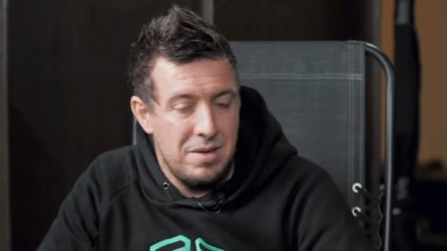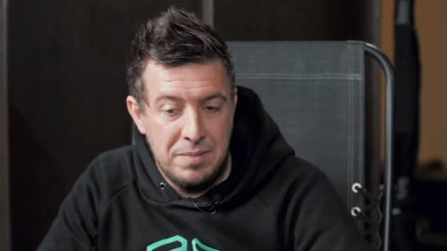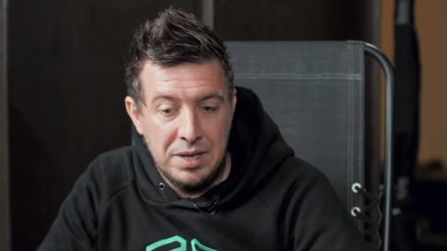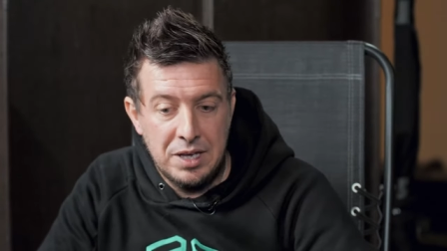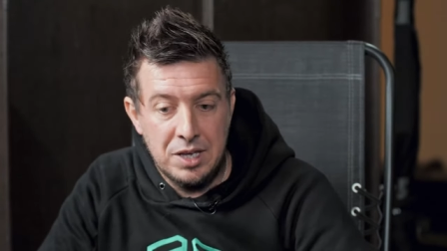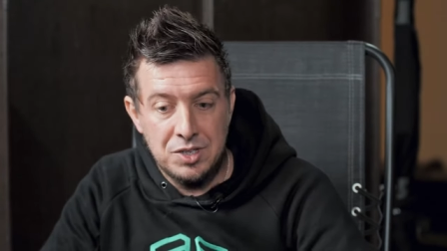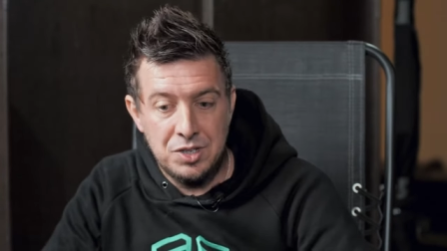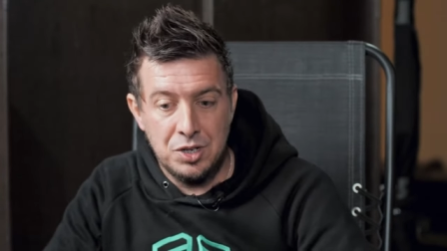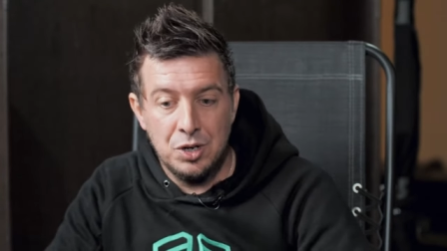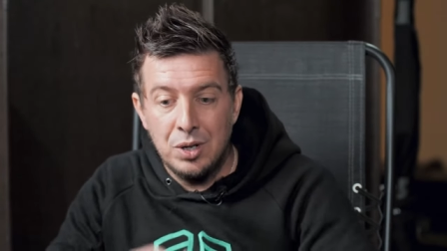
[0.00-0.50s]

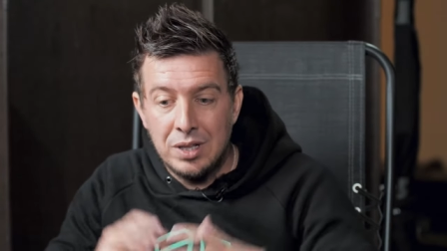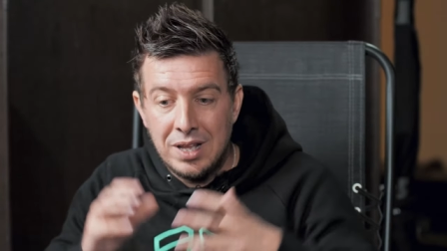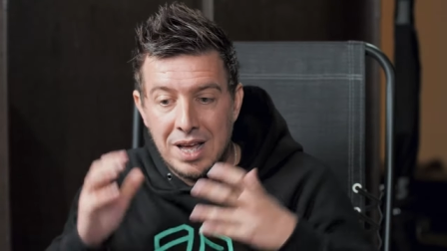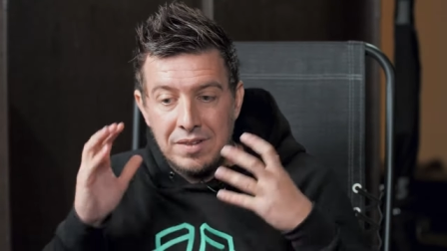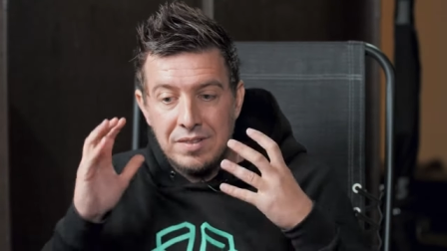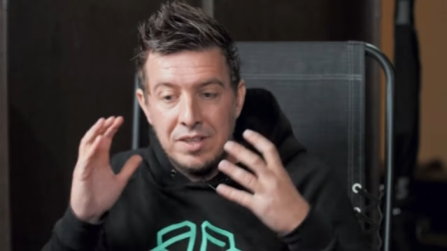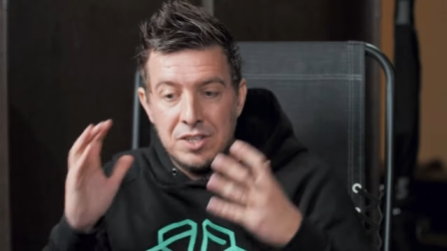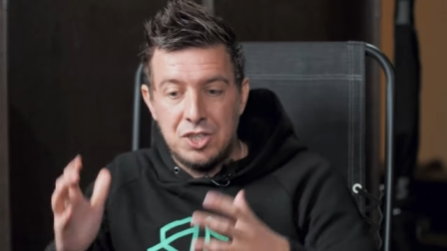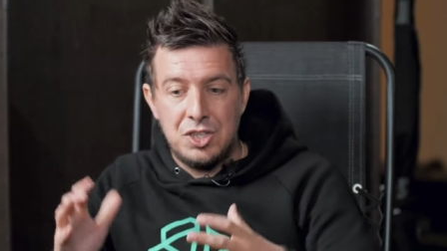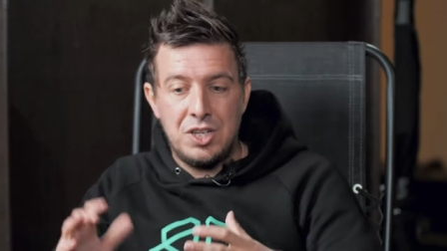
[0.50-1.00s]
Because, you know, a
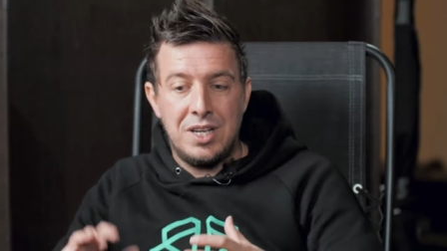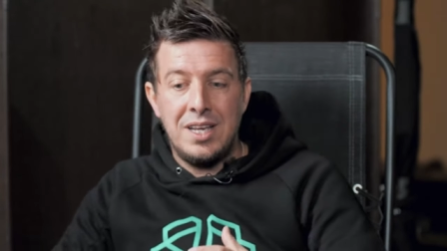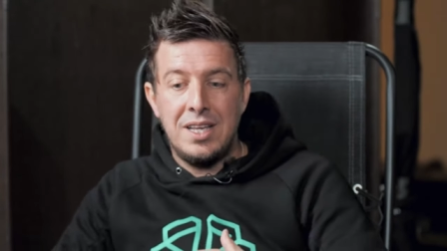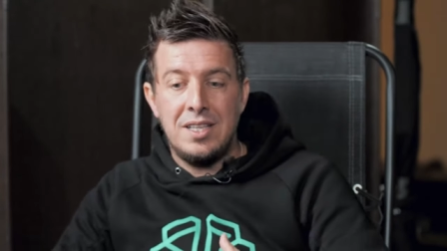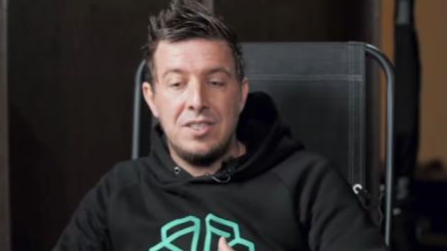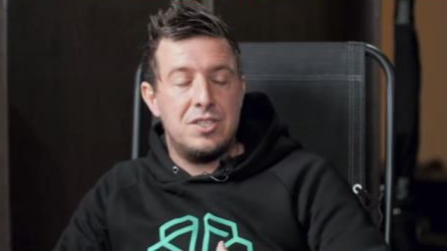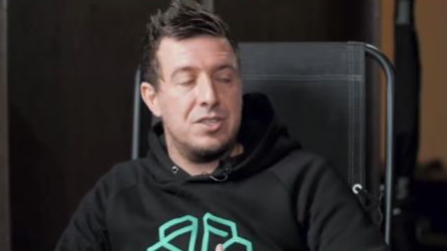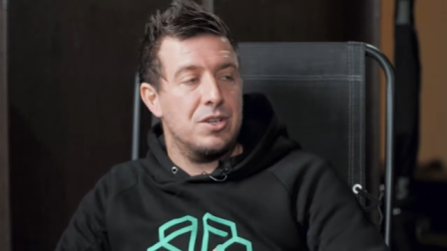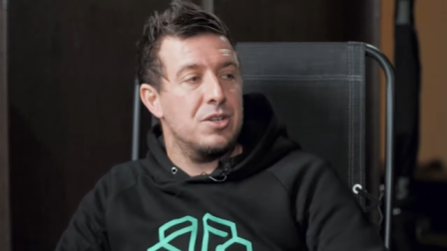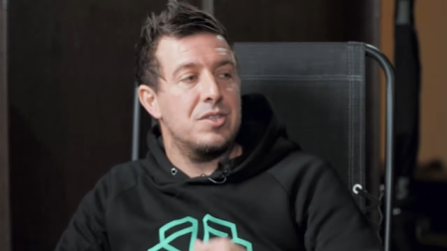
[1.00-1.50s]
lot of the
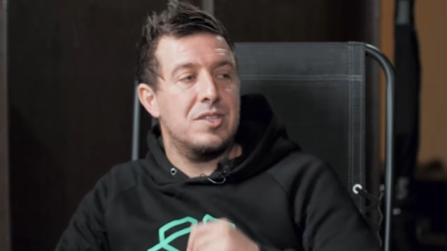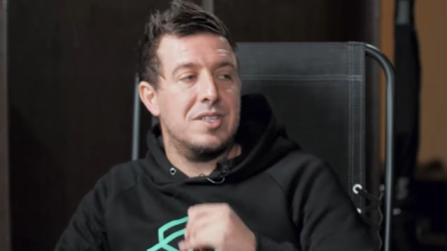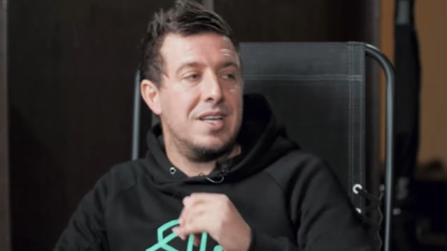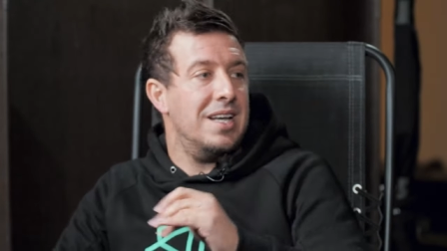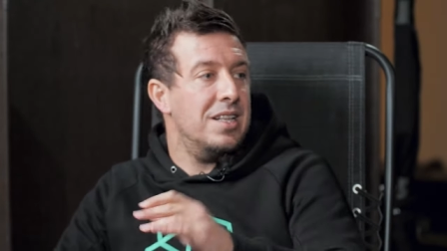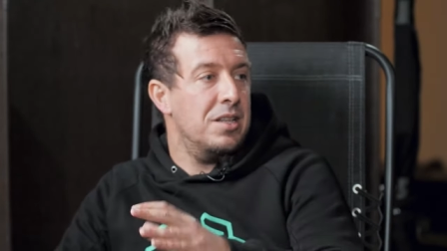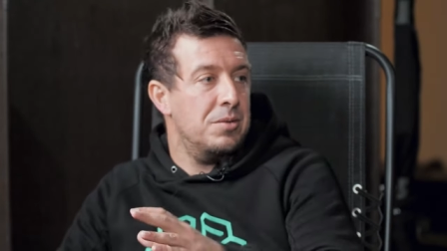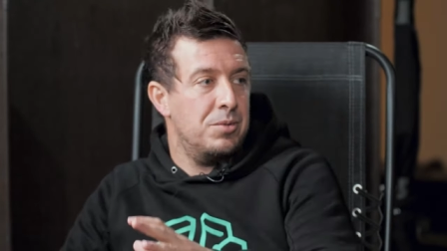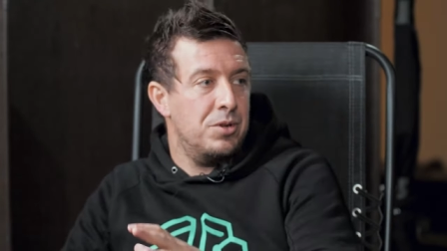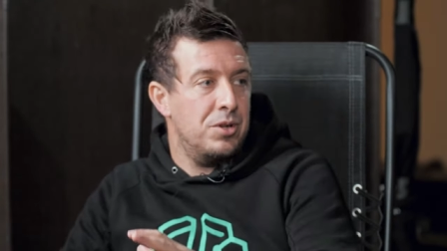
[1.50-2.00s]
chains, they're
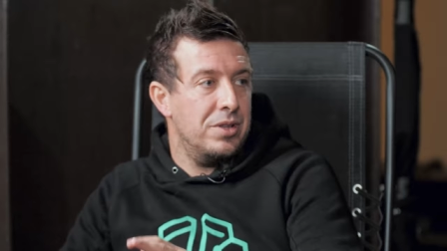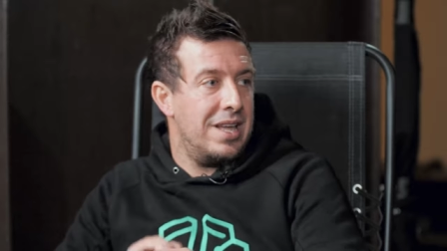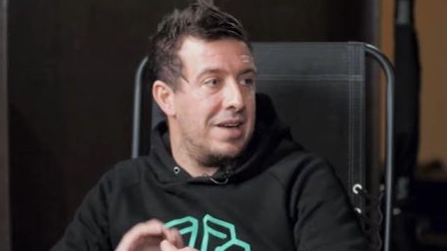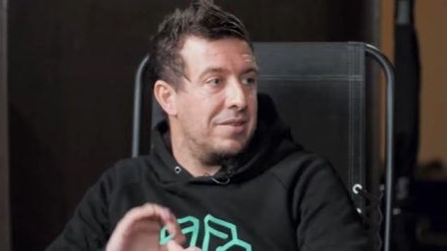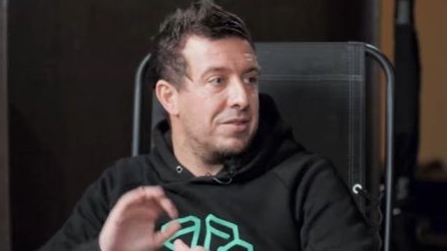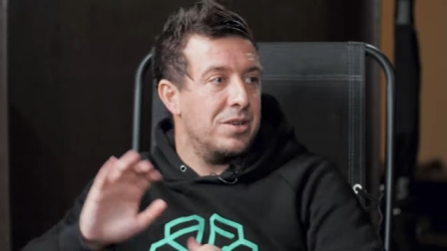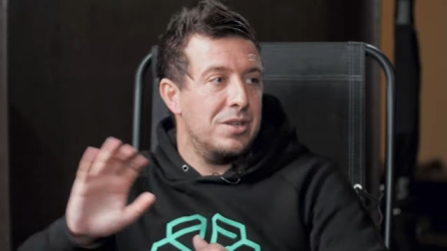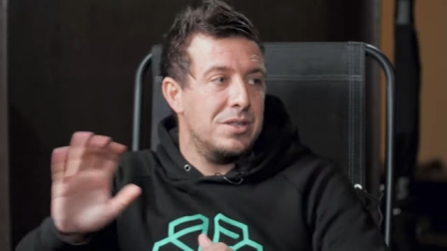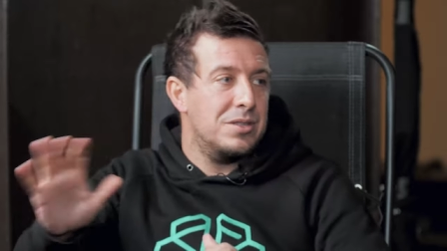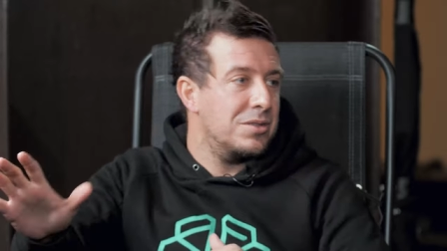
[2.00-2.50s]
scalable, they
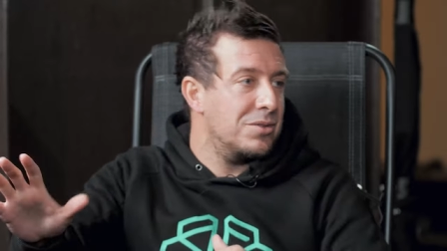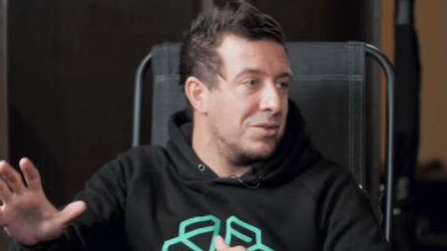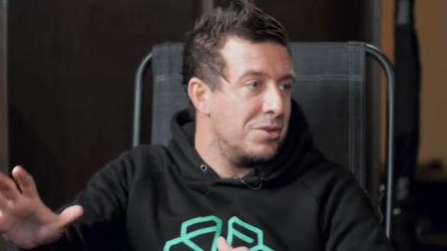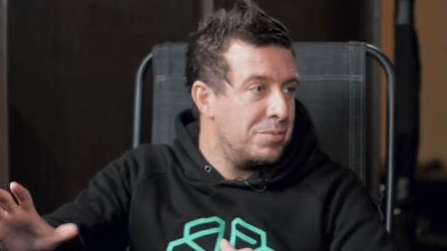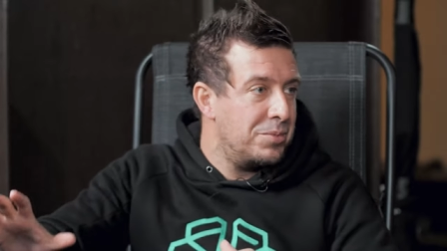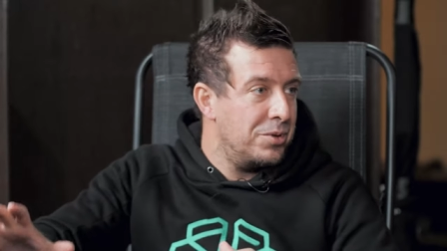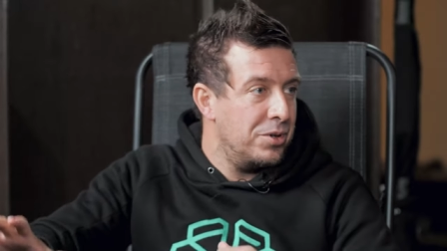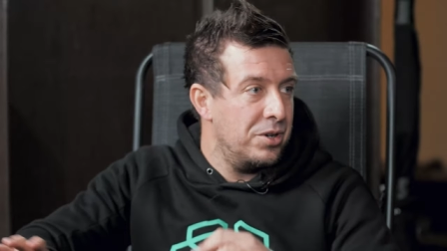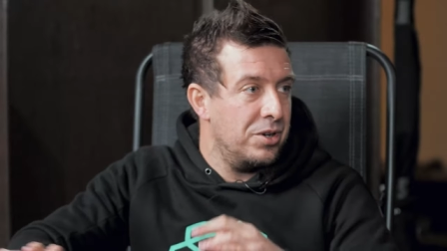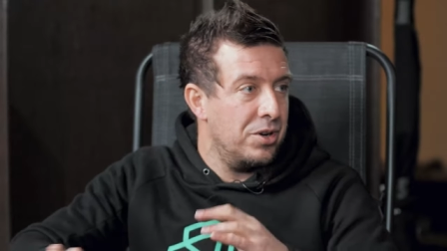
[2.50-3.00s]
have good
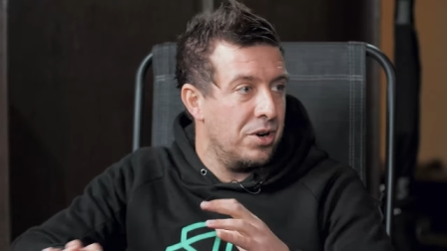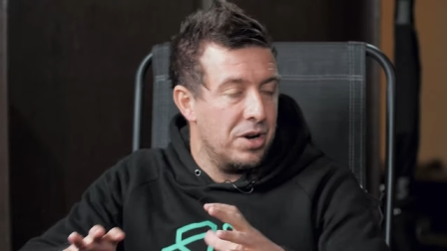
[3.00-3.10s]
throughput,